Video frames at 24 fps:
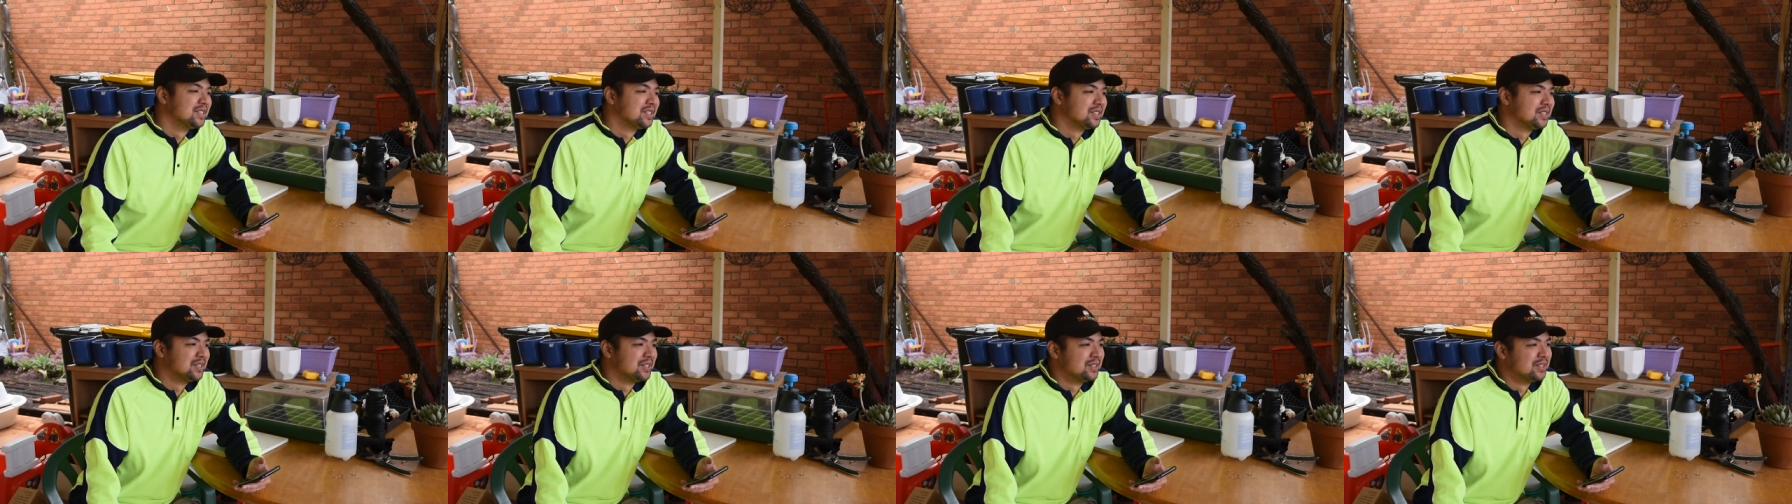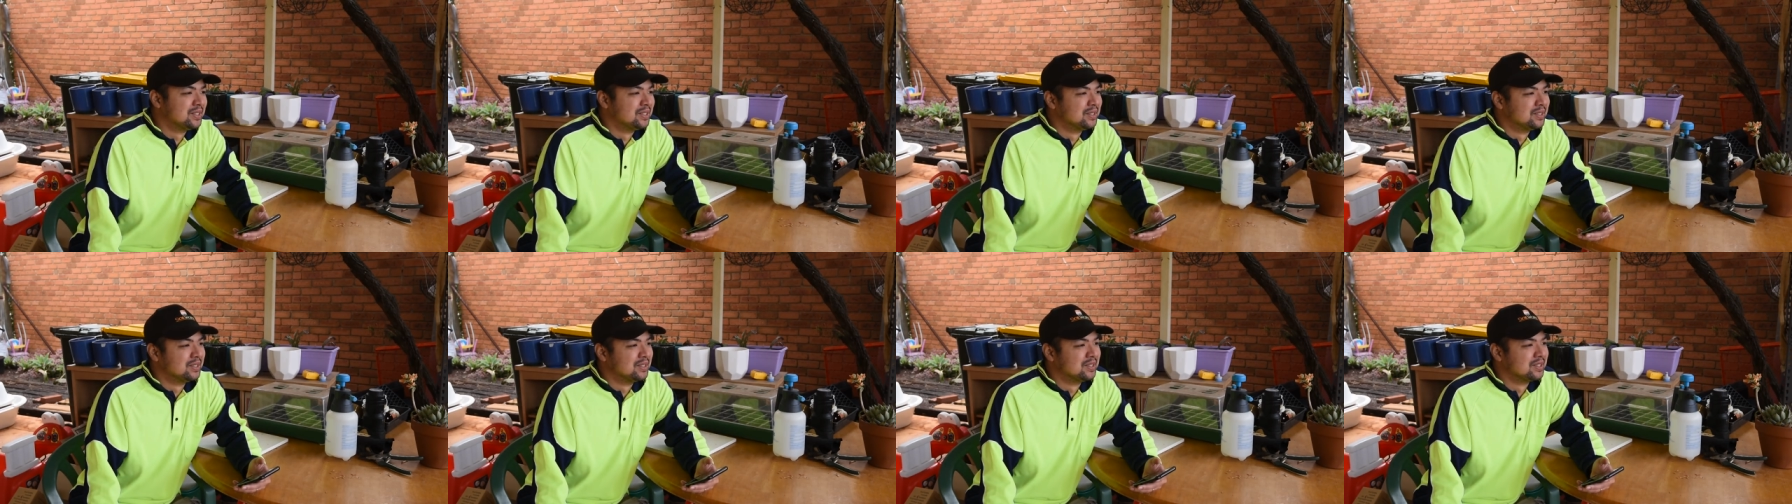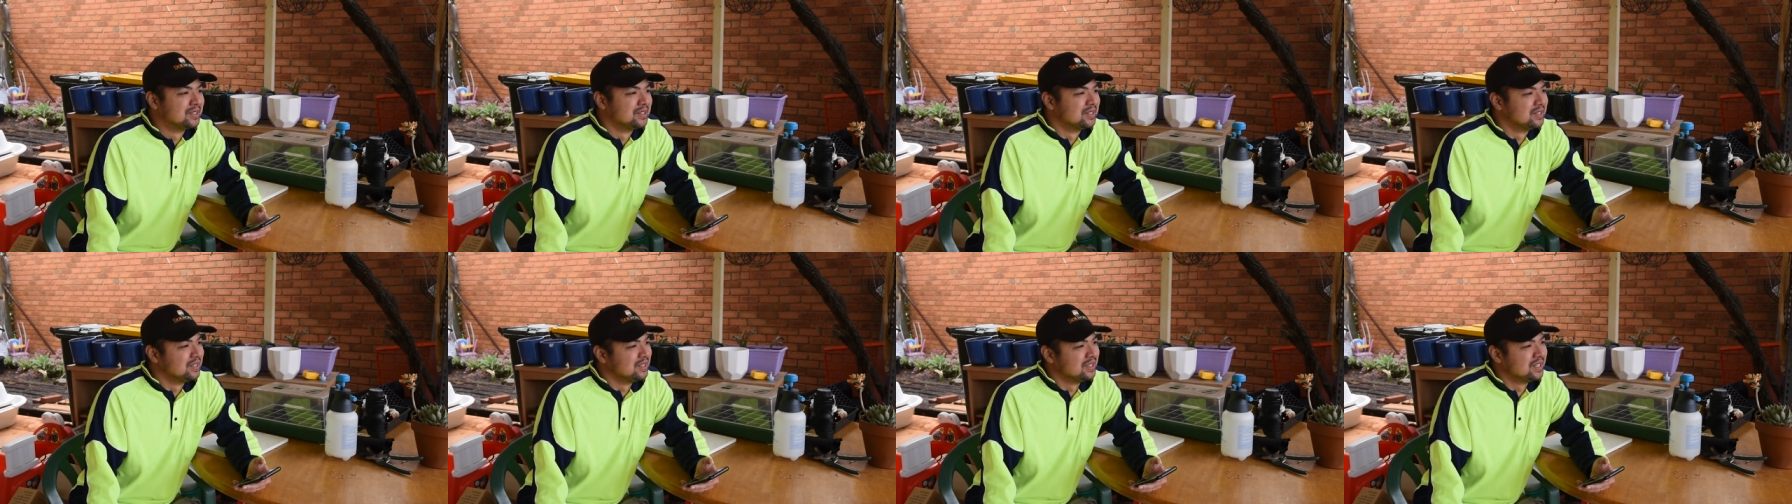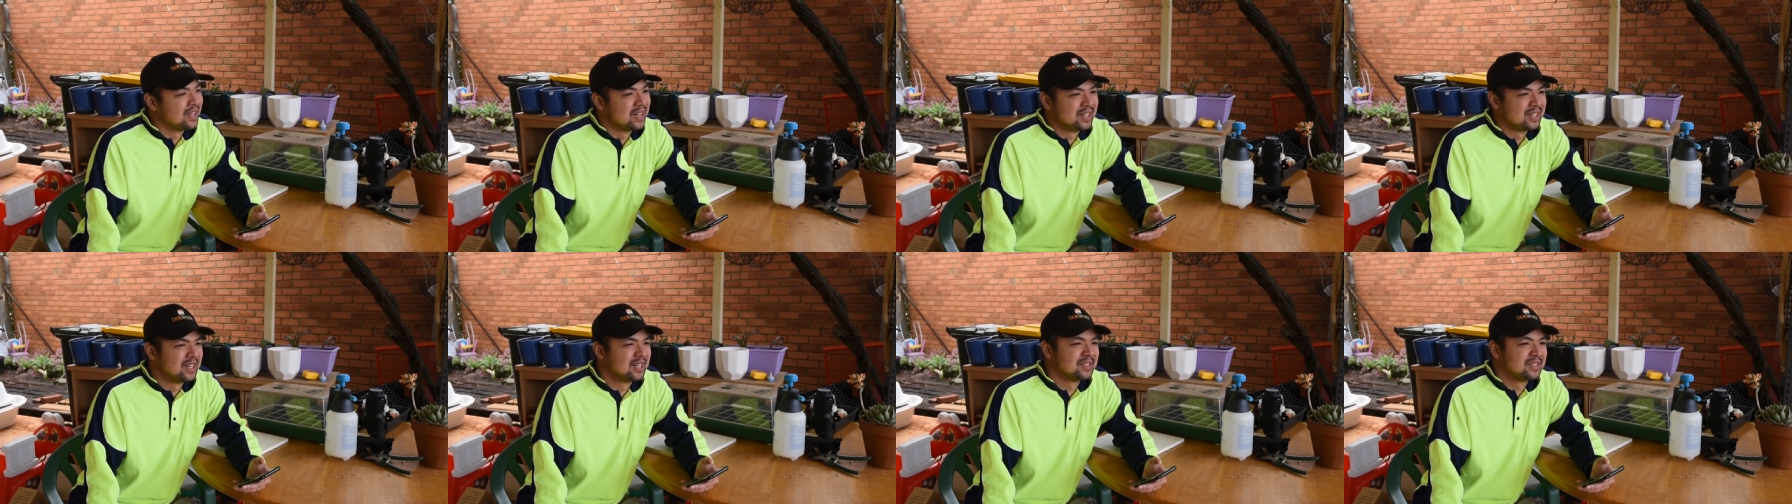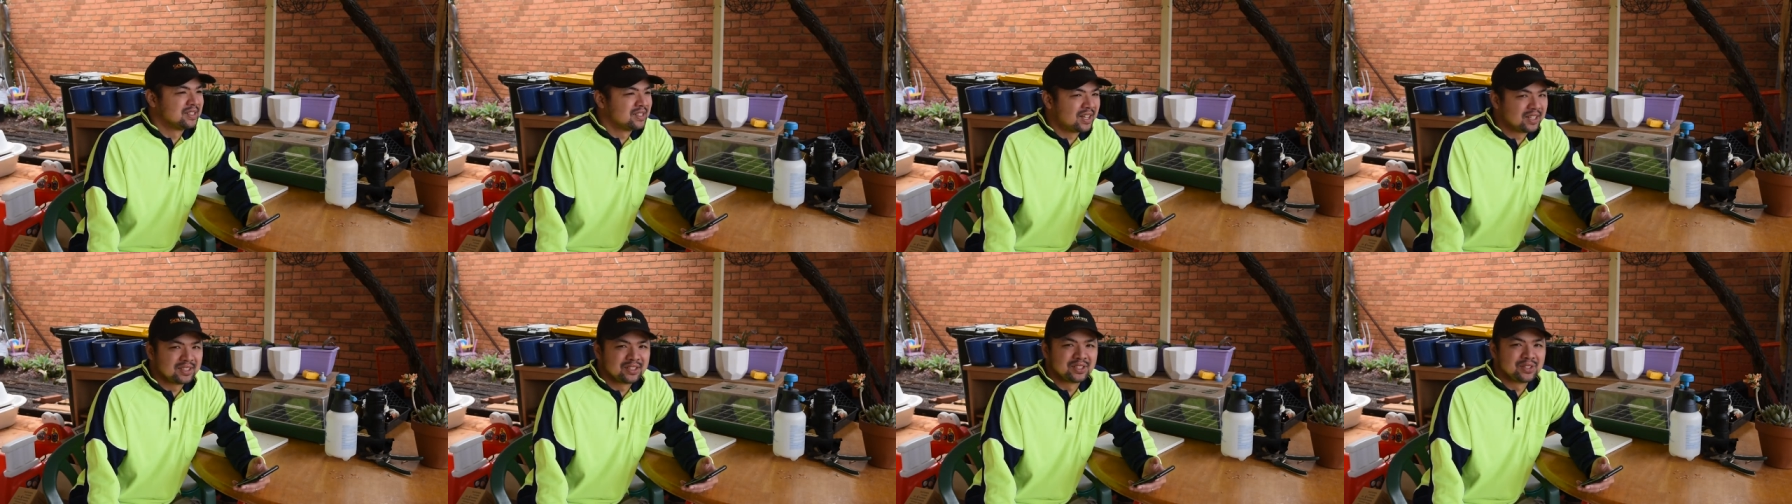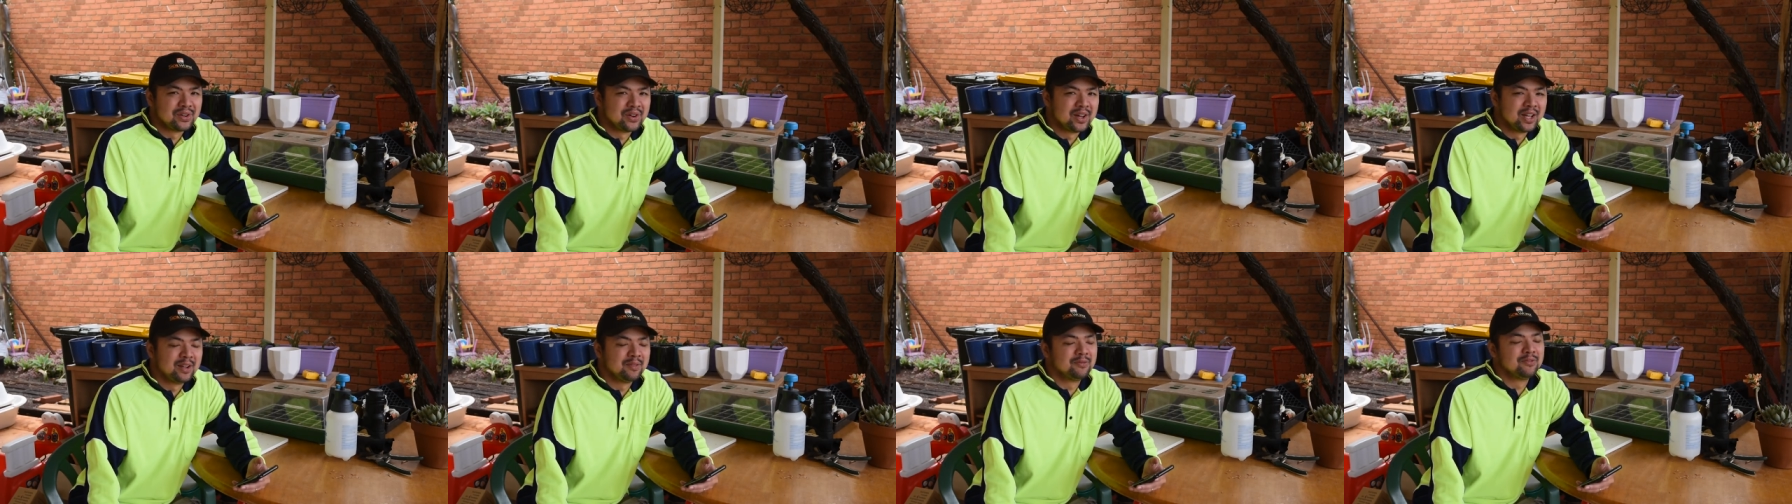So yeah, that's not
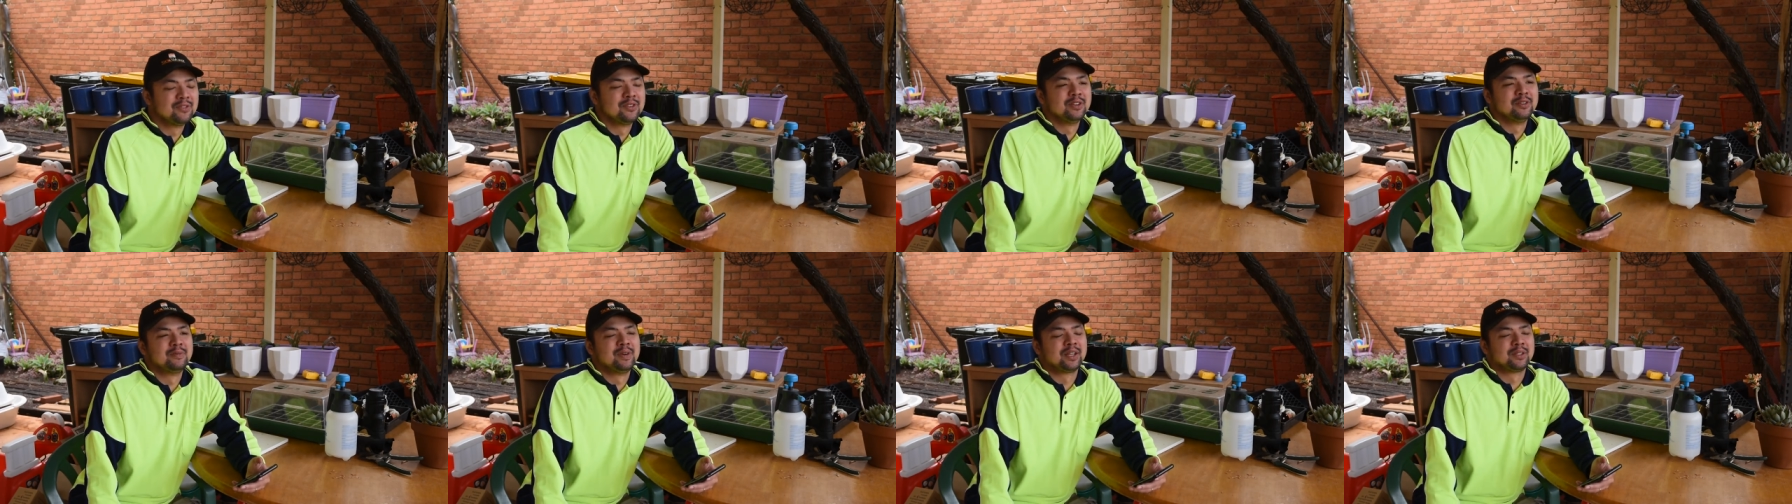so helpful.